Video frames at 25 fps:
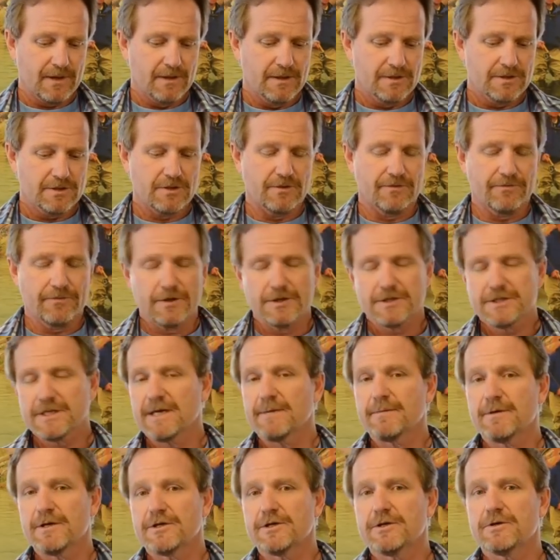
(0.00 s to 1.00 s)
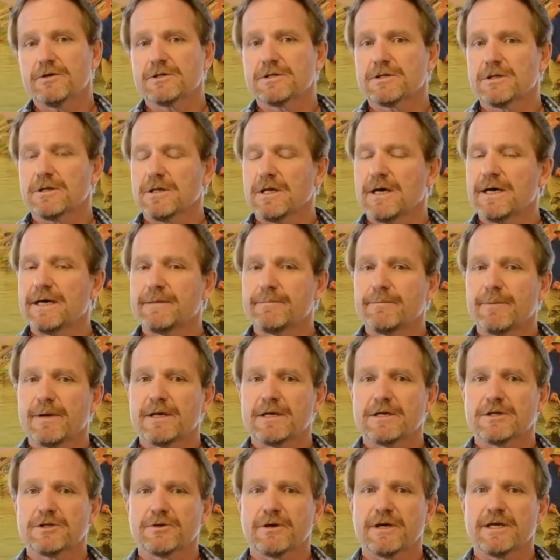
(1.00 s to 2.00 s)
So first thing I'm going to do is the light
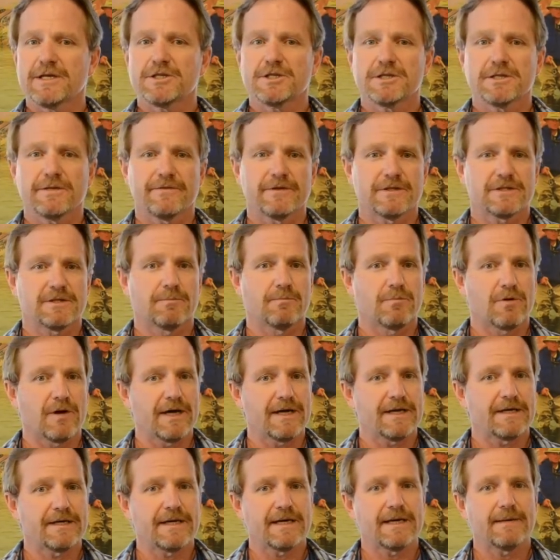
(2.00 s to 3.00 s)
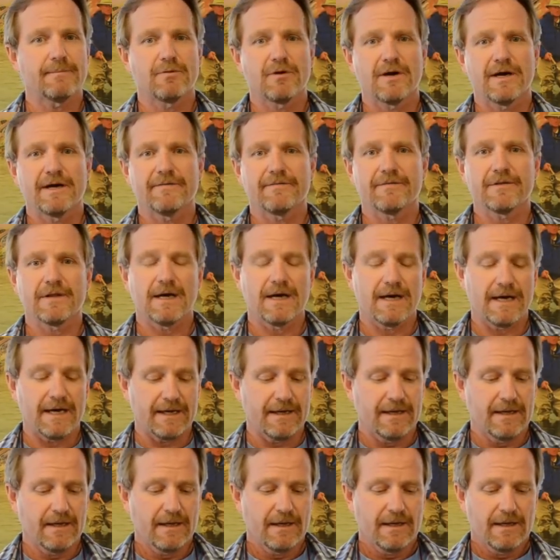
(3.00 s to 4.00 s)
penetration. If it's a bright day, bright
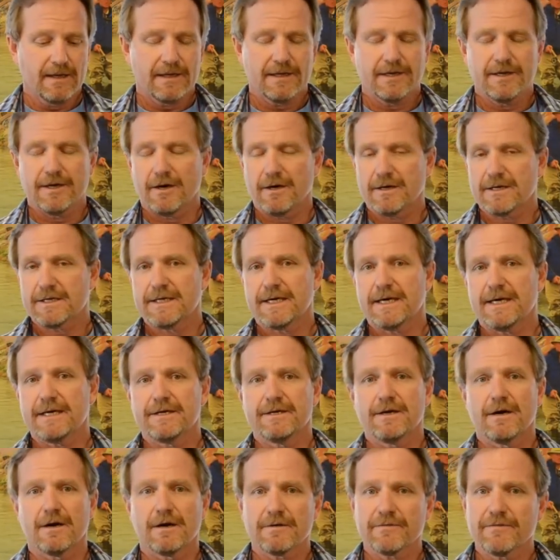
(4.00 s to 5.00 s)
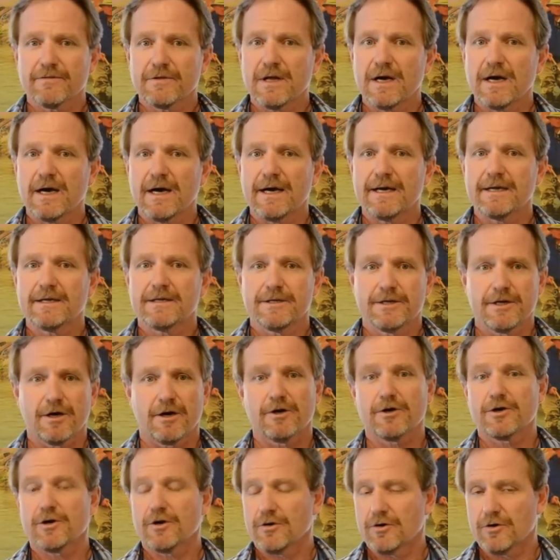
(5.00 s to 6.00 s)
fly, dark day, dark fly,
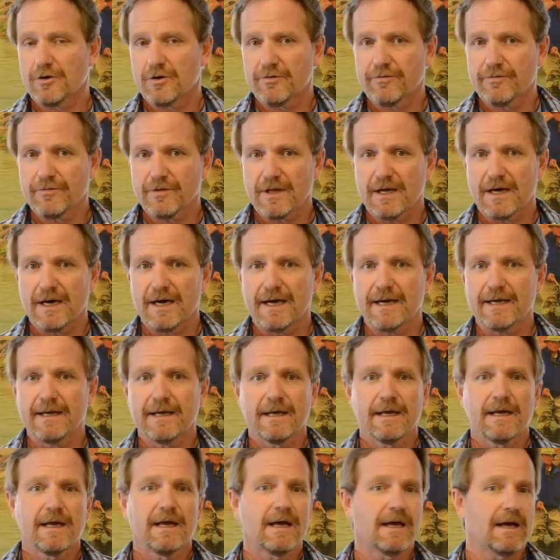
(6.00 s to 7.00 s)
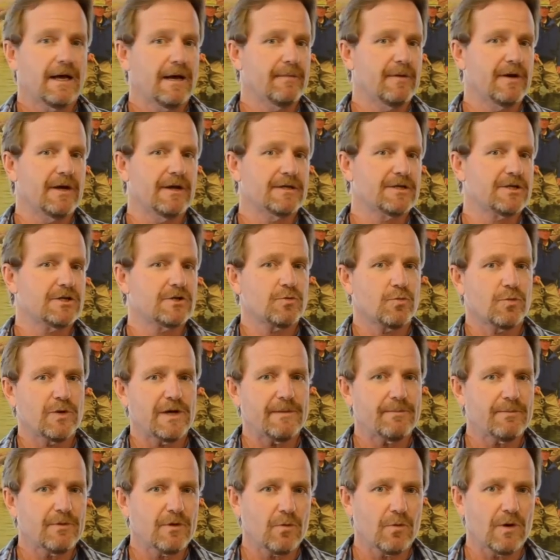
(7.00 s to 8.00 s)
darker fly, I'm going to
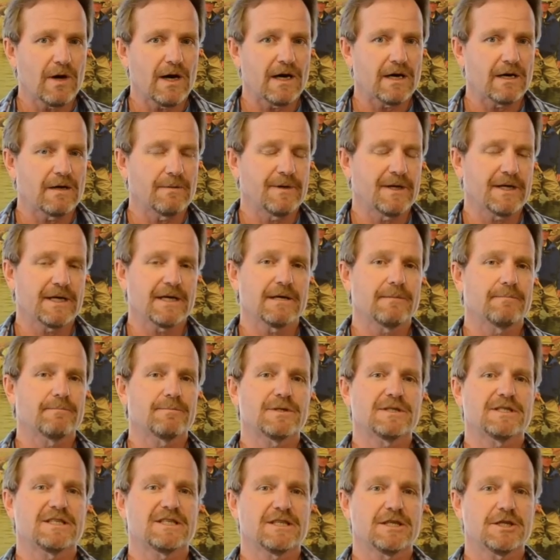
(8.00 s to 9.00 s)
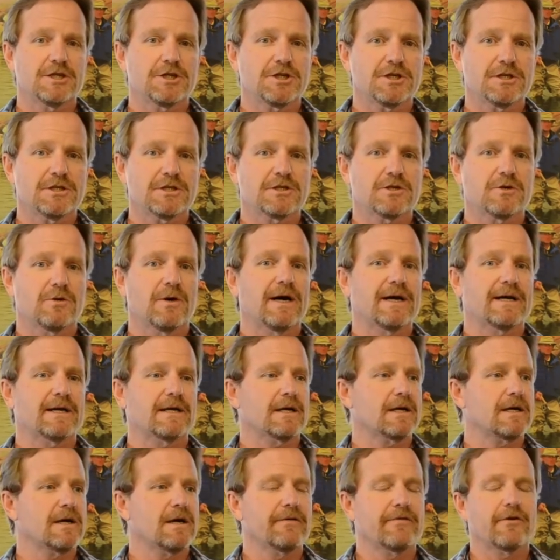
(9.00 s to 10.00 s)
sweep the water. I'm going to get in position so I
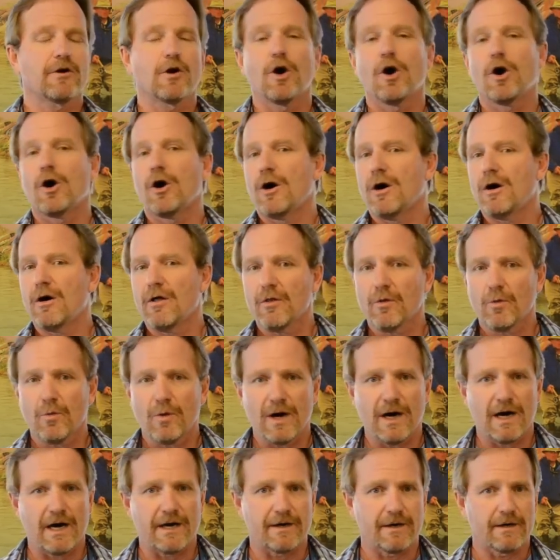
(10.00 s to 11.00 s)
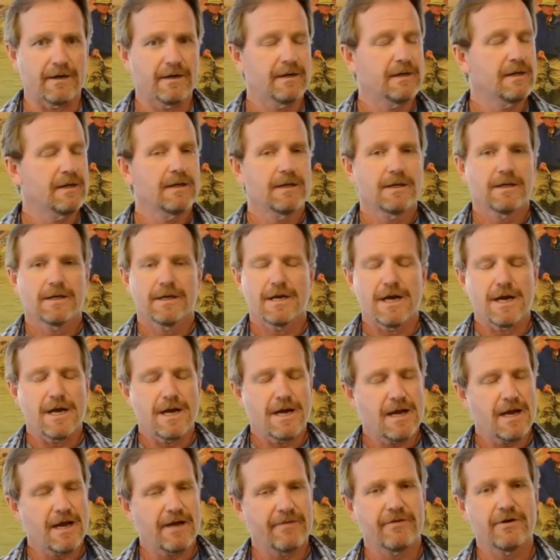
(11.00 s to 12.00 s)
can cover all the water. You
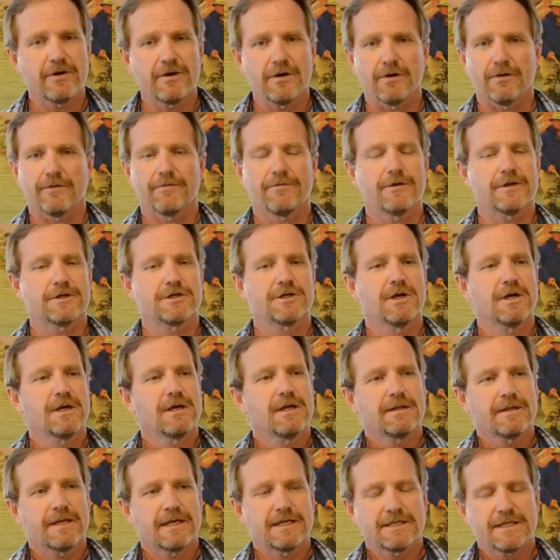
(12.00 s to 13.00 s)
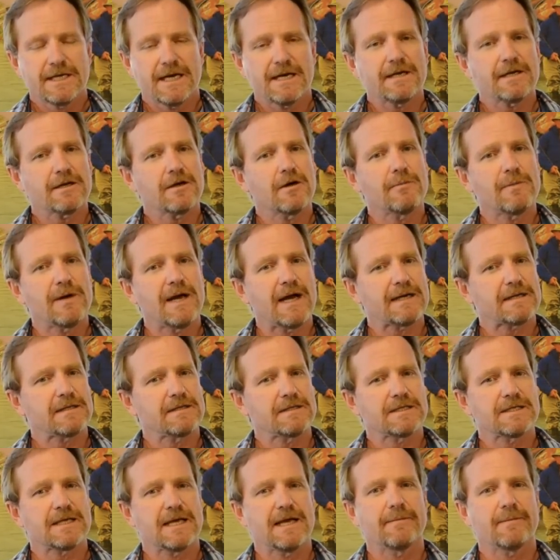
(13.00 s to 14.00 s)
never know. The fish, they tend to go back to
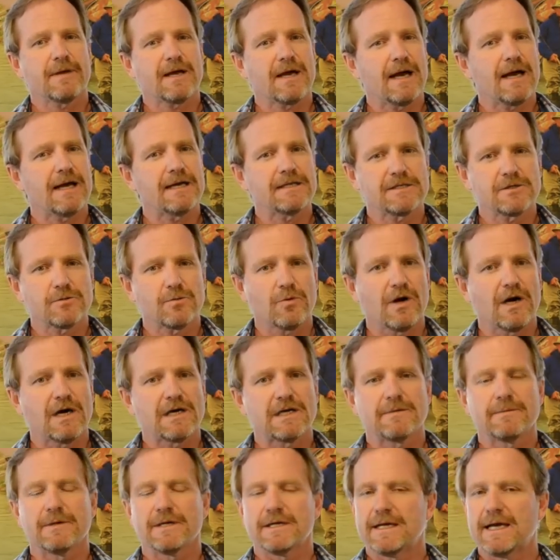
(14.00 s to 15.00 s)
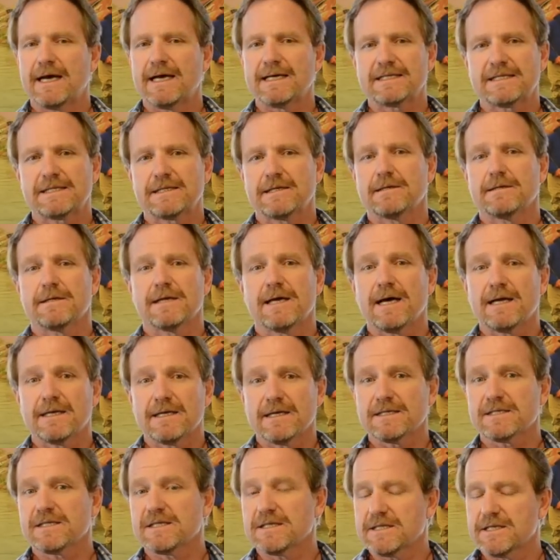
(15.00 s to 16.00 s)
the same kinds of water, but not
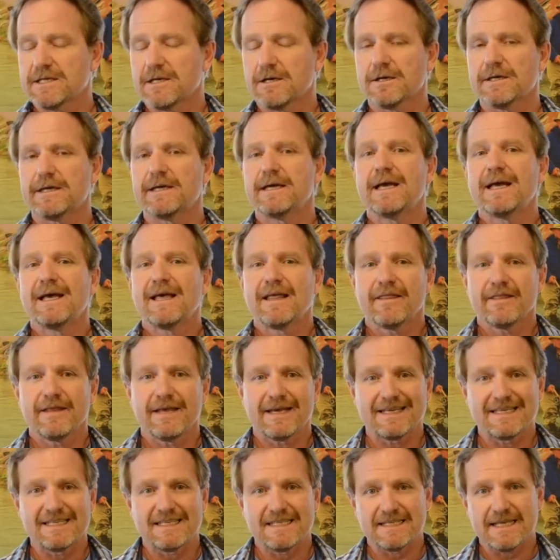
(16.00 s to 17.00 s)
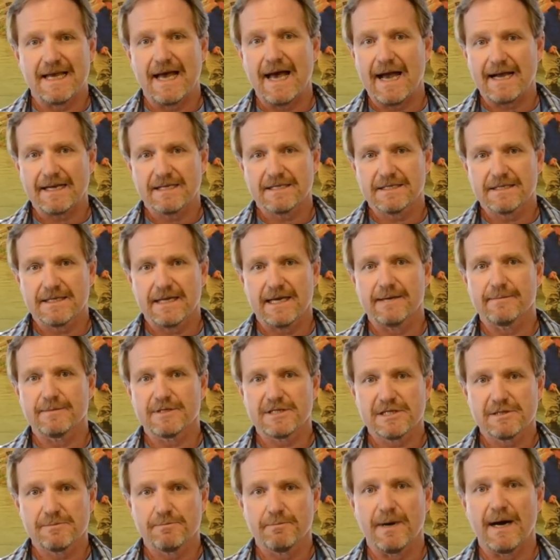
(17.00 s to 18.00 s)
necessarily the exact same
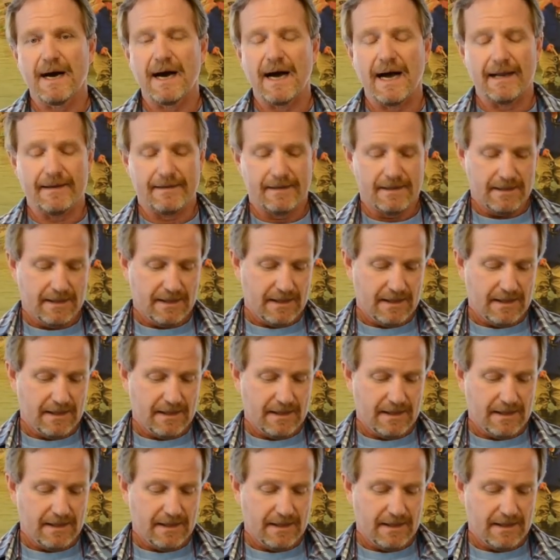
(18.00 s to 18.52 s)
spot.